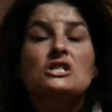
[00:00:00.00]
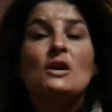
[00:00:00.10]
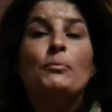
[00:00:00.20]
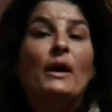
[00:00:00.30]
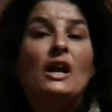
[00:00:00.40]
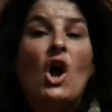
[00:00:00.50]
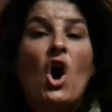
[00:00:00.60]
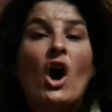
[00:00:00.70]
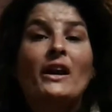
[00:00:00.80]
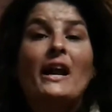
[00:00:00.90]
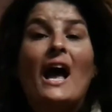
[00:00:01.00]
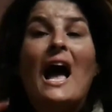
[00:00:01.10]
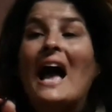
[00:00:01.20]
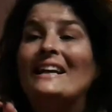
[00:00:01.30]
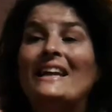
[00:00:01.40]
to put it on
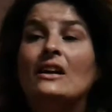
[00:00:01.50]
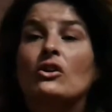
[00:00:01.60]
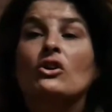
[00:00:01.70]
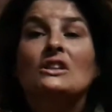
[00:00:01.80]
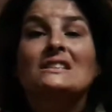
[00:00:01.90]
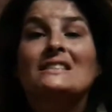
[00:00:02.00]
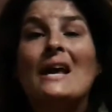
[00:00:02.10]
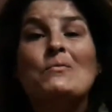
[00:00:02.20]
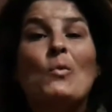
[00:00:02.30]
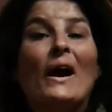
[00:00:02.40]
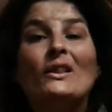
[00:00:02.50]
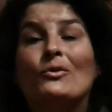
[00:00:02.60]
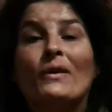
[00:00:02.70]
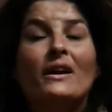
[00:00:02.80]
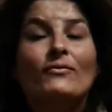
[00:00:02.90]
identical the same way
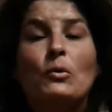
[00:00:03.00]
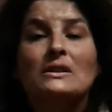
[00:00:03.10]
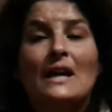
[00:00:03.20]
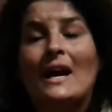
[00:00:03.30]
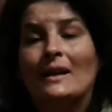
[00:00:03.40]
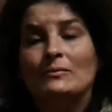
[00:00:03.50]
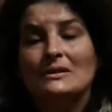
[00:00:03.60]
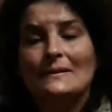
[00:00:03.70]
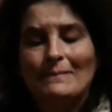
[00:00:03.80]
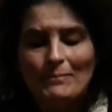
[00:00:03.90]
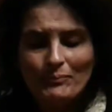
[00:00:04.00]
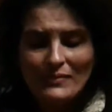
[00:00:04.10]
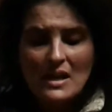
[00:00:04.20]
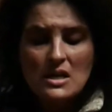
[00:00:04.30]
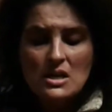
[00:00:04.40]
3 to 4 times.
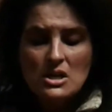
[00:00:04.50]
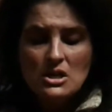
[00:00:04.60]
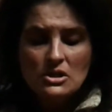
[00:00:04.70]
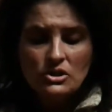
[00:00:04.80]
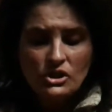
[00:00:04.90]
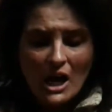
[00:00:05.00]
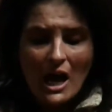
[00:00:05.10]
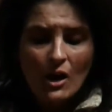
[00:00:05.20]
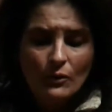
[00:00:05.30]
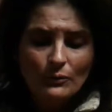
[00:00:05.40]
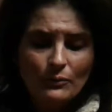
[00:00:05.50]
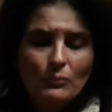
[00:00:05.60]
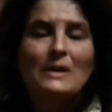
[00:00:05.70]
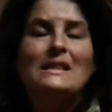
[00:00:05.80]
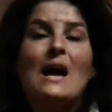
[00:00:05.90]
So,
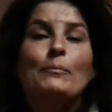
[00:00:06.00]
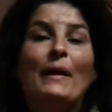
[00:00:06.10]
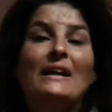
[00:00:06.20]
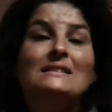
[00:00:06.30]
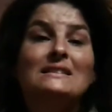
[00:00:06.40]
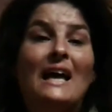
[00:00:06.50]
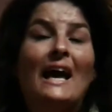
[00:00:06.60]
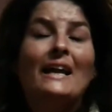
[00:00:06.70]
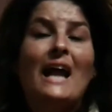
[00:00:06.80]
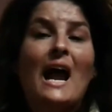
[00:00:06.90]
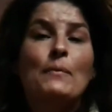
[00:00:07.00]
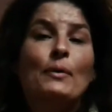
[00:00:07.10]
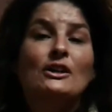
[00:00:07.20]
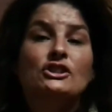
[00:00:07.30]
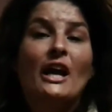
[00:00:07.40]
with that being said, I
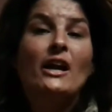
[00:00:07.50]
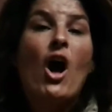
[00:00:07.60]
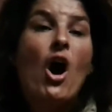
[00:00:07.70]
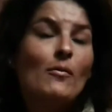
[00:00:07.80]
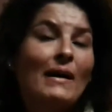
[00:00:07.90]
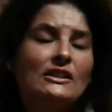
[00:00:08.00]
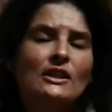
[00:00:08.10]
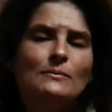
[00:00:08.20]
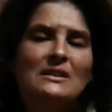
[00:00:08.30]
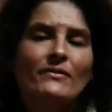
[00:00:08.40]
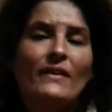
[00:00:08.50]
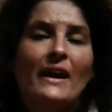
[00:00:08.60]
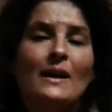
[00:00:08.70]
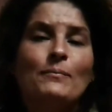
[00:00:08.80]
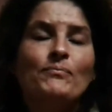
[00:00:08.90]
appreciate all my Gypsy
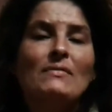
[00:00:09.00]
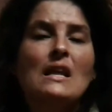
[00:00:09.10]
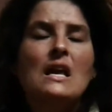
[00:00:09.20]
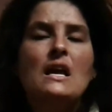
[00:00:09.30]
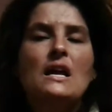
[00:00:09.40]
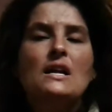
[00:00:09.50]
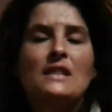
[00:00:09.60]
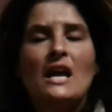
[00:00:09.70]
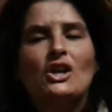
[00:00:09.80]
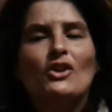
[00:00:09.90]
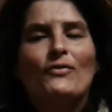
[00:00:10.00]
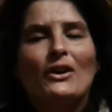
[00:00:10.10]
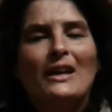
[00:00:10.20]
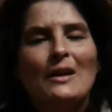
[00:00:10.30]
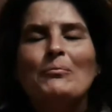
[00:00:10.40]
fam. Thank you for
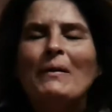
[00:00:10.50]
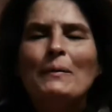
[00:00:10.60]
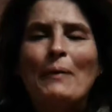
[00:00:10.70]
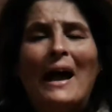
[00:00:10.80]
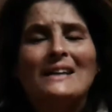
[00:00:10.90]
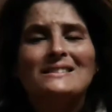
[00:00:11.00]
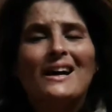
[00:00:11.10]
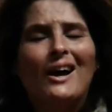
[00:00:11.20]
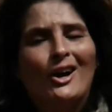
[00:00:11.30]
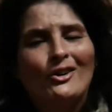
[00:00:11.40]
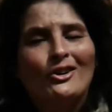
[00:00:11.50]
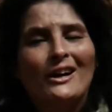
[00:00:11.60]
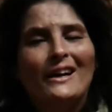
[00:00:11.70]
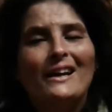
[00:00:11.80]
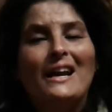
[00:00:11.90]
getting me past
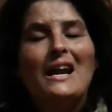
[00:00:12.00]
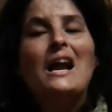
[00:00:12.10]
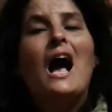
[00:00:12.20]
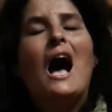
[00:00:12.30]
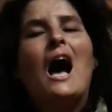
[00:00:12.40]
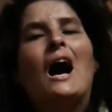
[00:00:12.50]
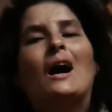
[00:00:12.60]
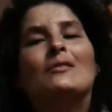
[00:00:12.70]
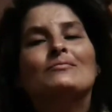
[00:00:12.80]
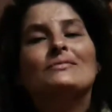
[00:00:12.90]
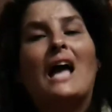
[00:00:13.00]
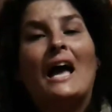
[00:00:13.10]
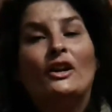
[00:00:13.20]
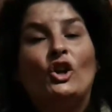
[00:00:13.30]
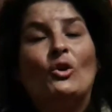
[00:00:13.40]
100.
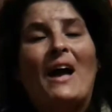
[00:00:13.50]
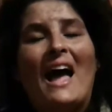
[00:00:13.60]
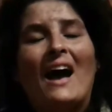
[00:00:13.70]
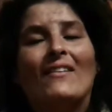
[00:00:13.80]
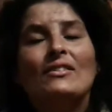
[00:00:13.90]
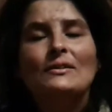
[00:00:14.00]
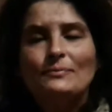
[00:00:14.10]
I do have